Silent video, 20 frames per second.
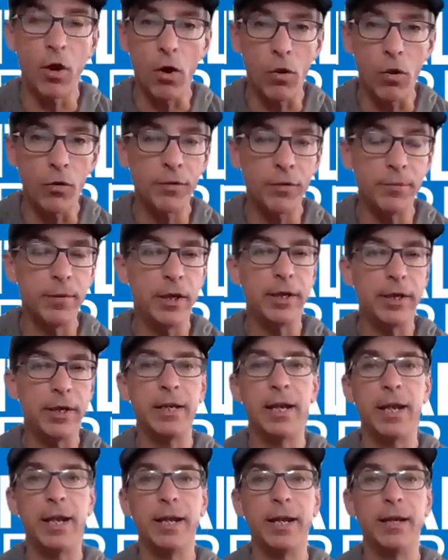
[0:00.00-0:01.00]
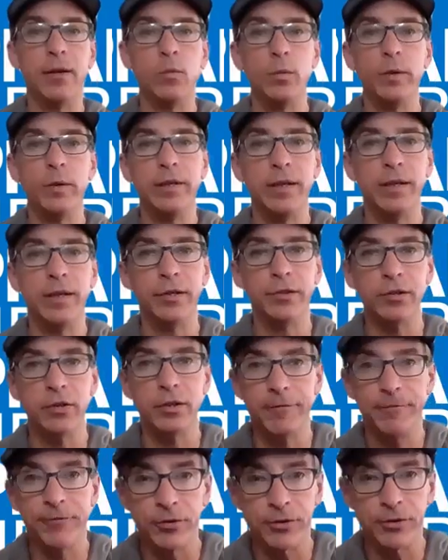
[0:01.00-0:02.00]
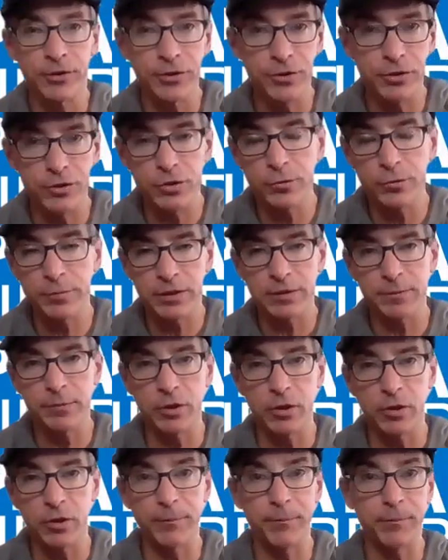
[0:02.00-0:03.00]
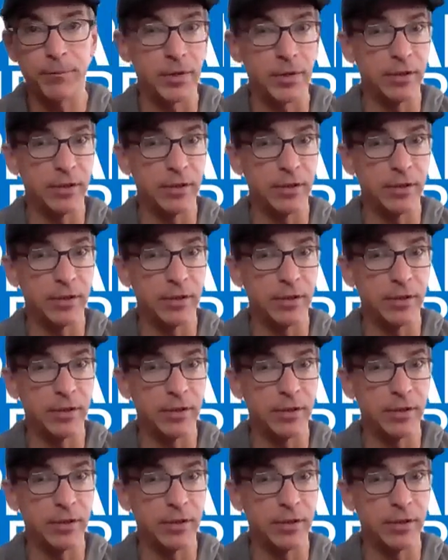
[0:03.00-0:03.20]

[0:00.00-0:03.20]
all the money, and we did our first Zoom seminar,